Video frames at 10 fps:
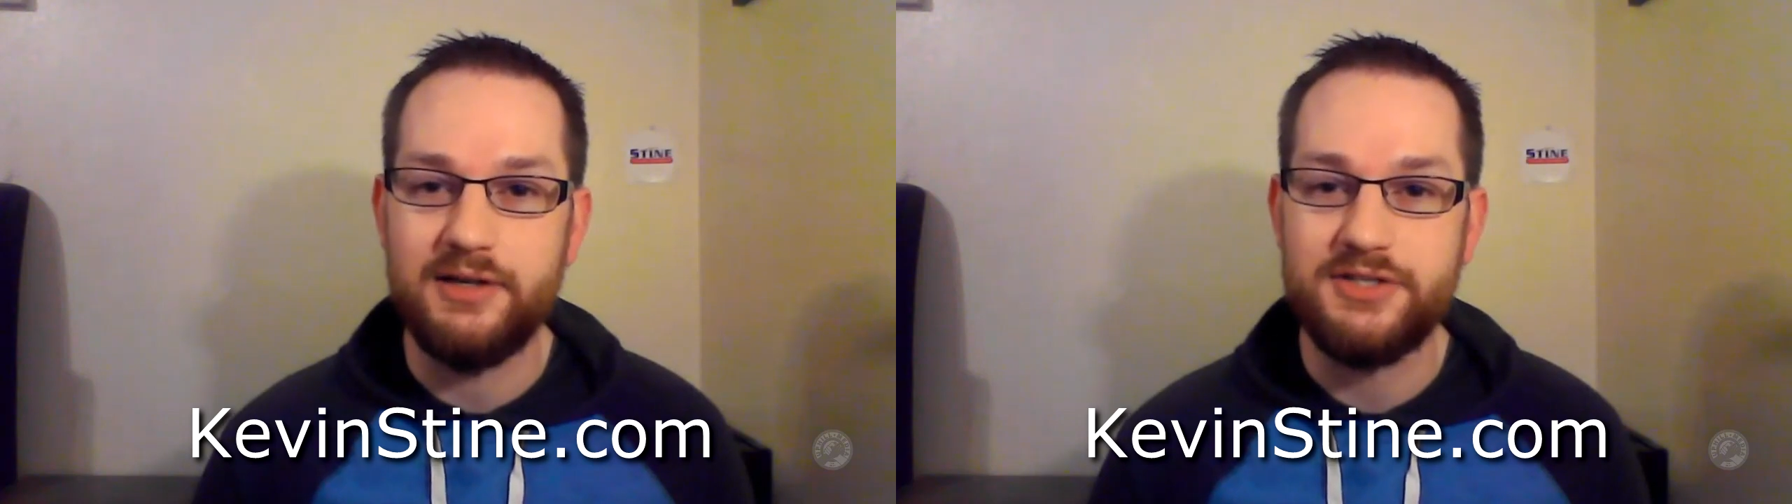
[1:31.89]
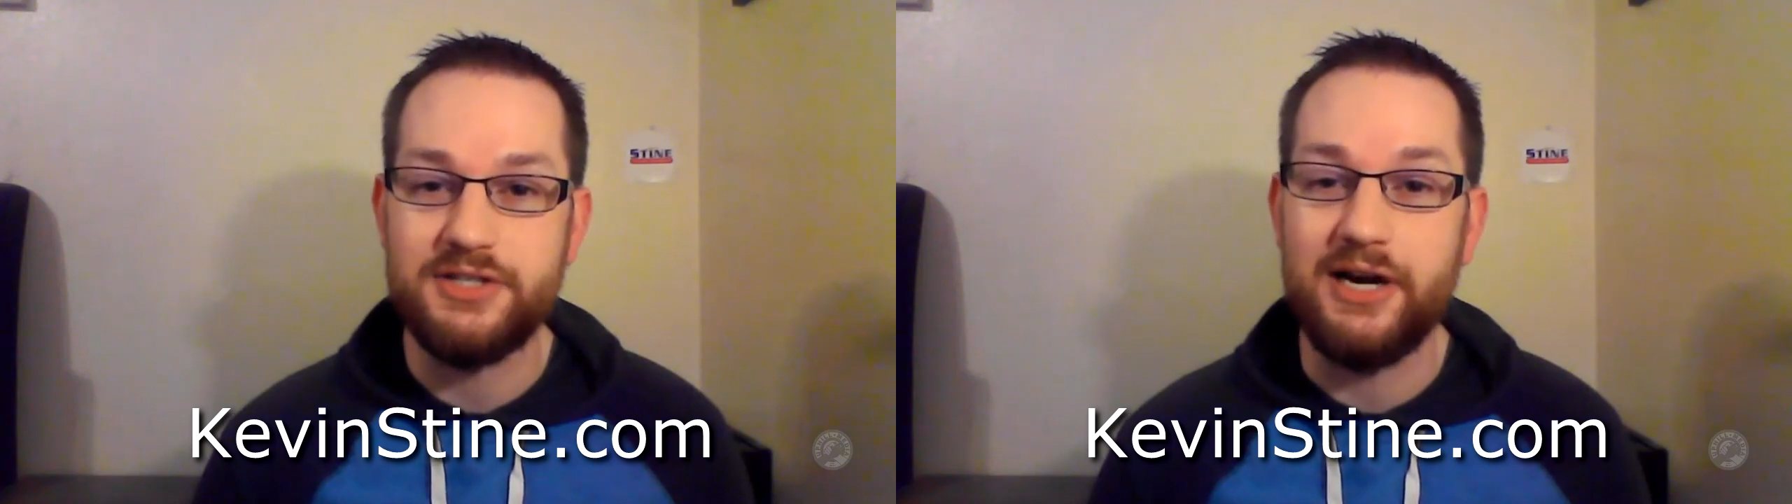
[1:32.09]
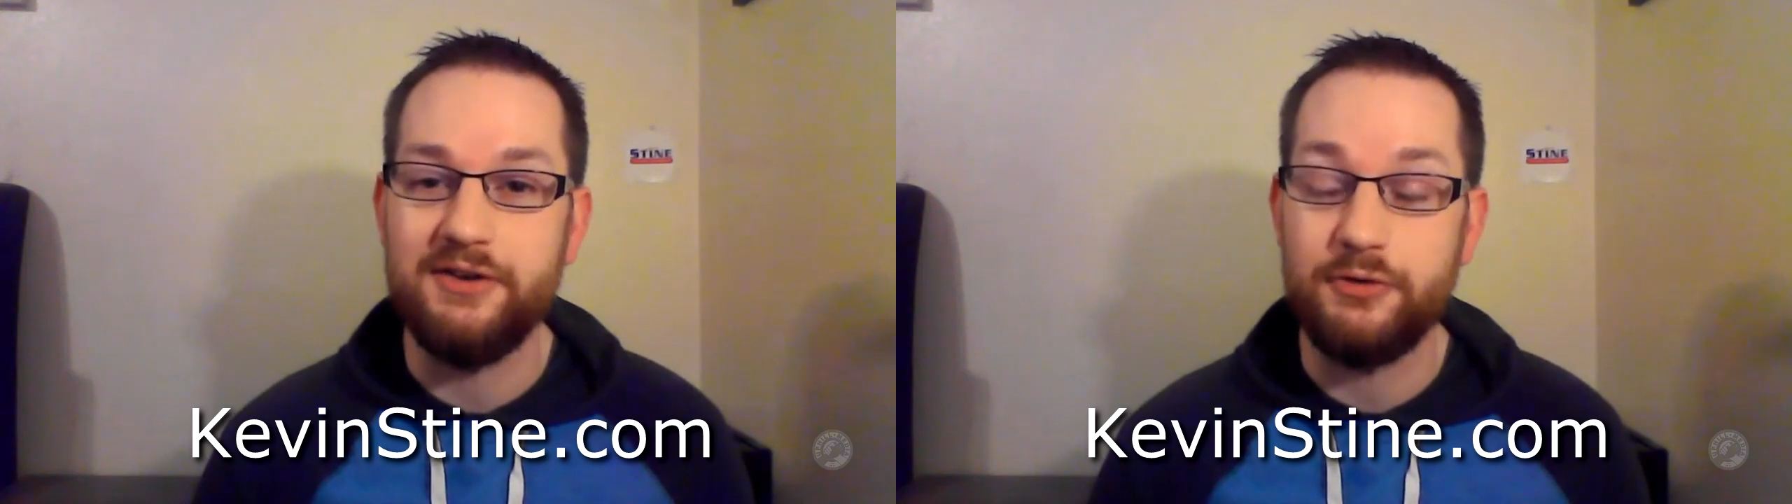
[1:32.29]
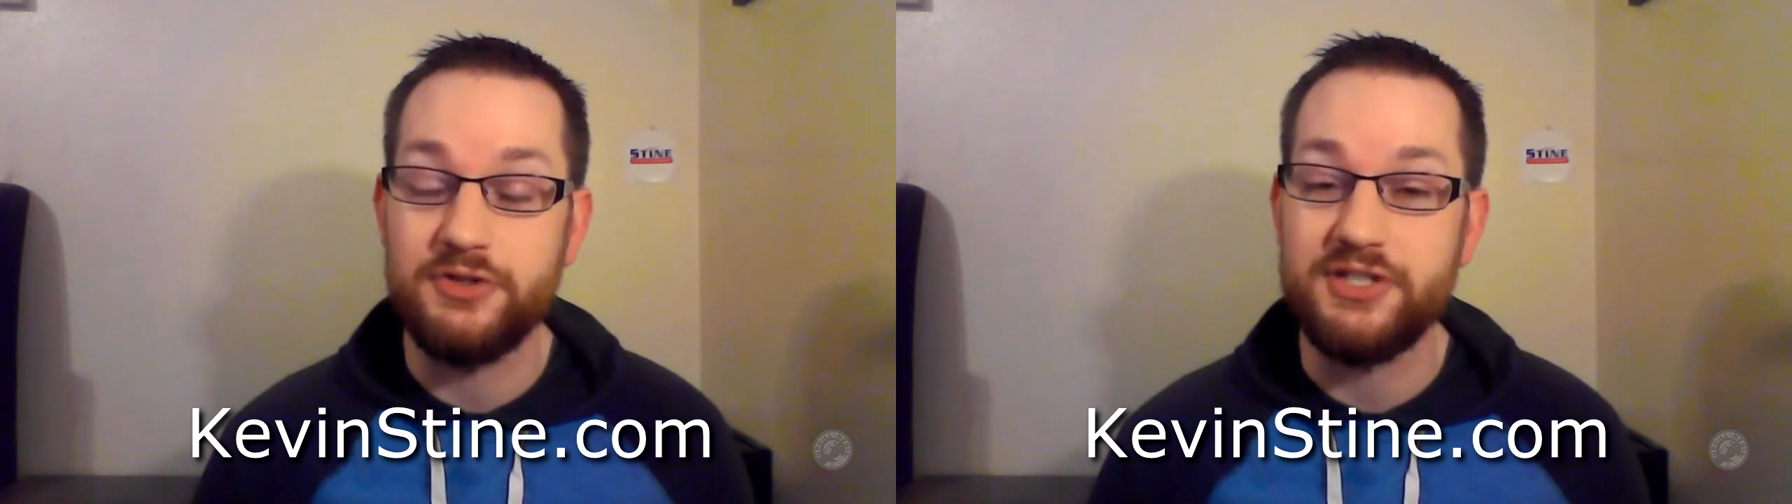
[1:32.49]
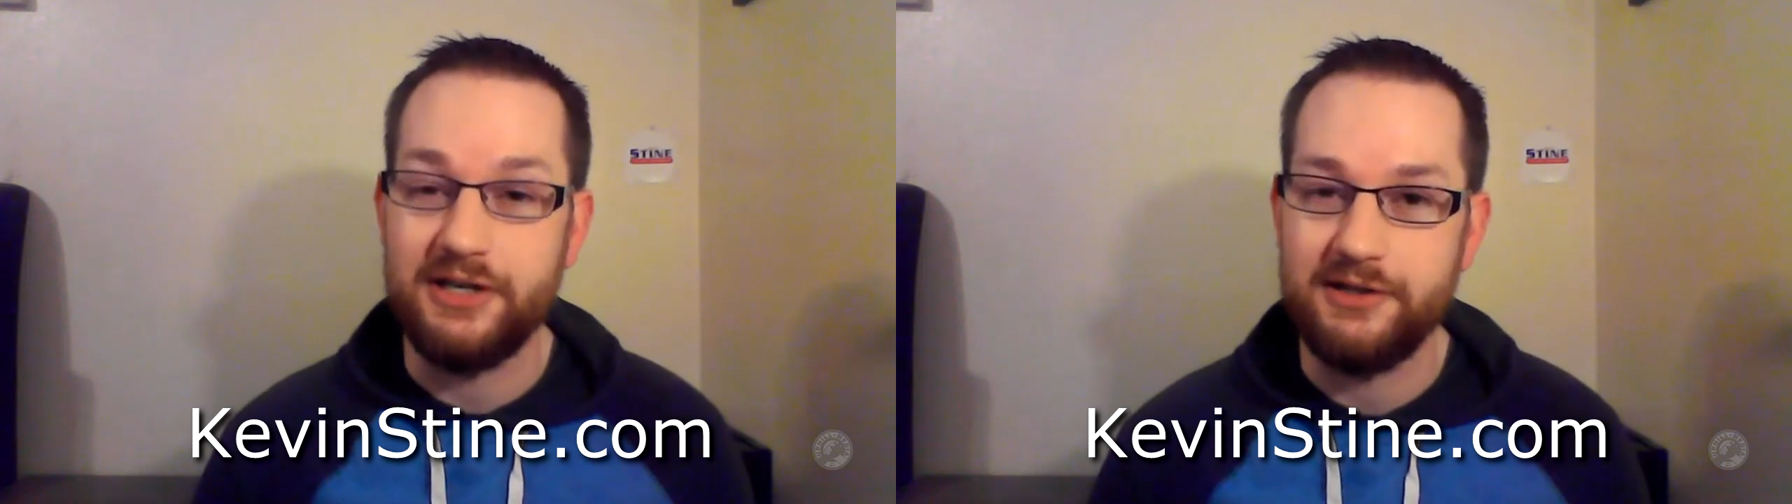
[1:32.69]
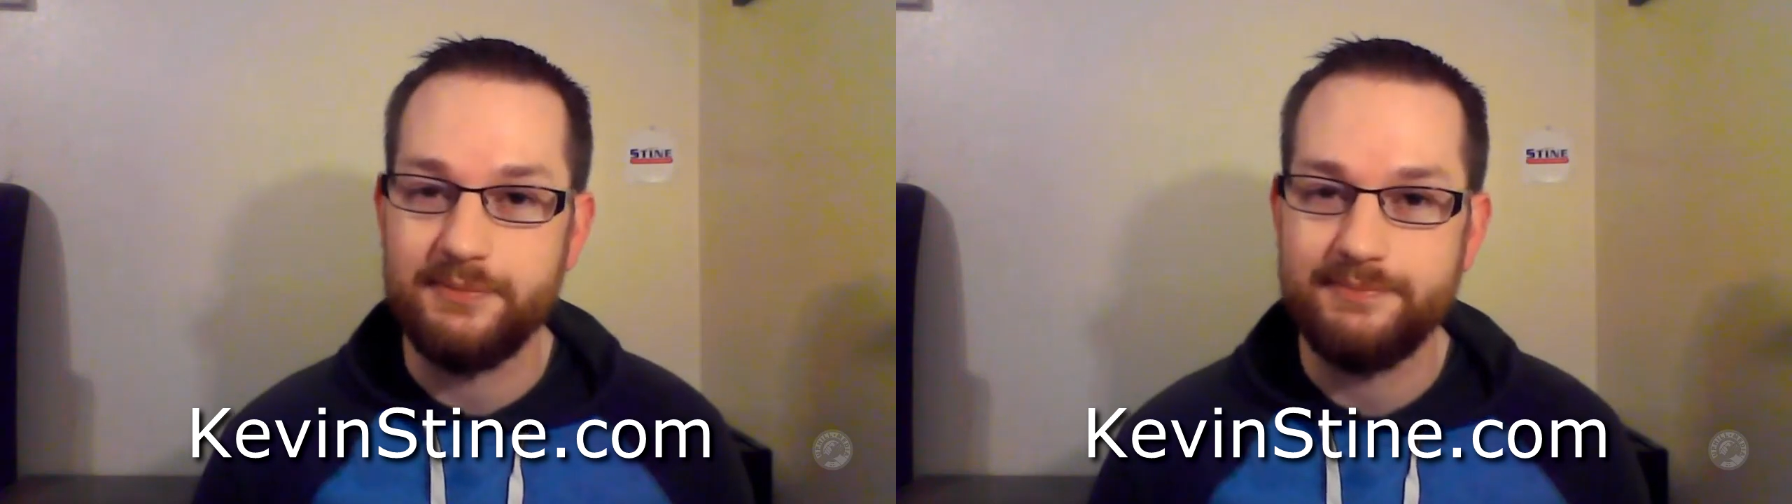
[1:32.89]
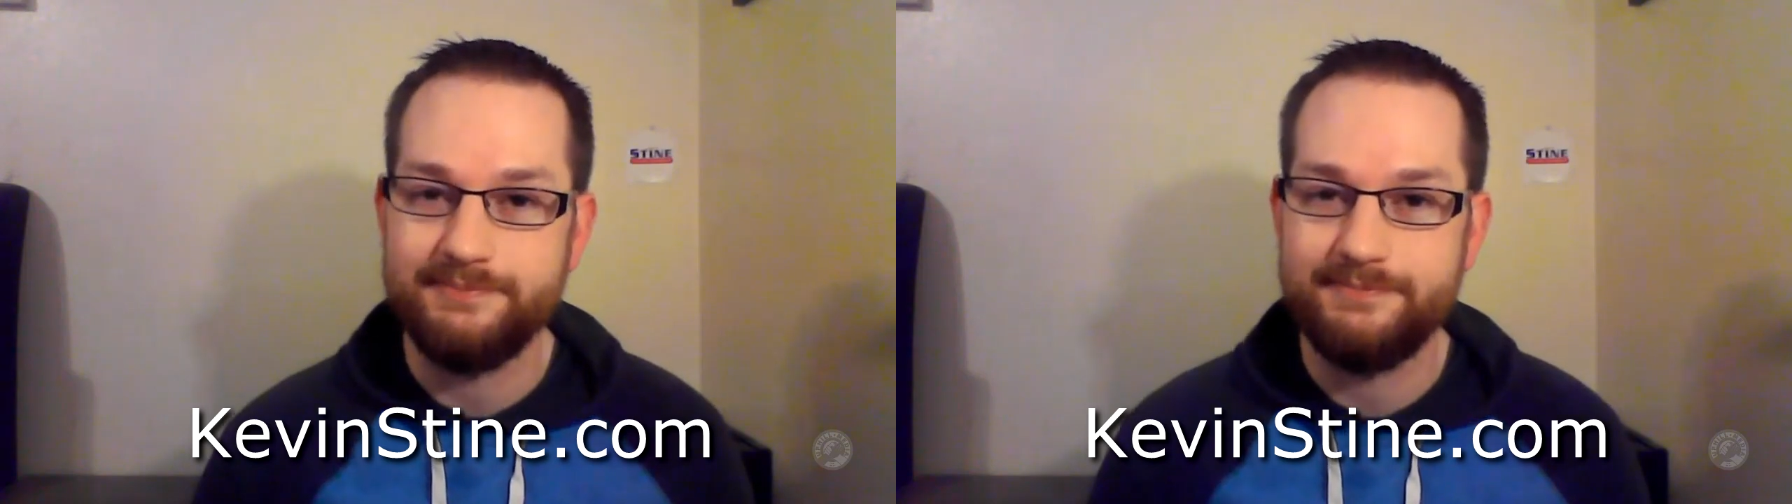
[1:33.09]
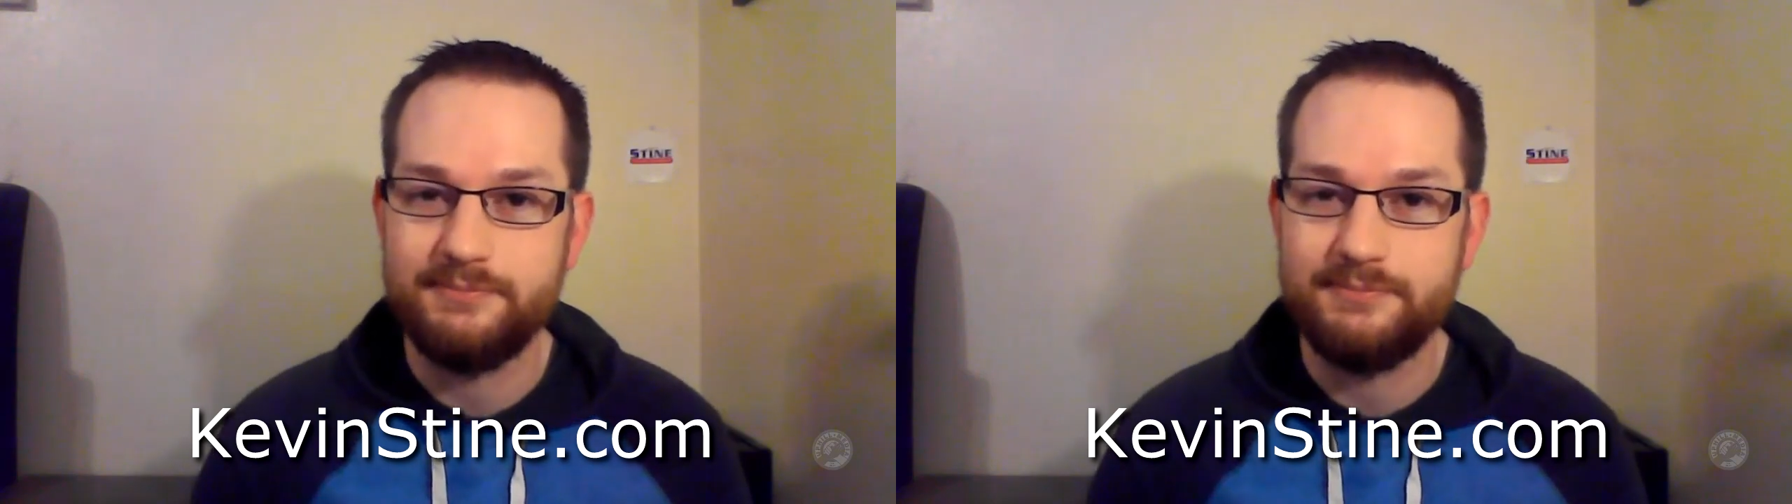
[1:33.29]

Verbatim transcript: uh, Stine for Senate.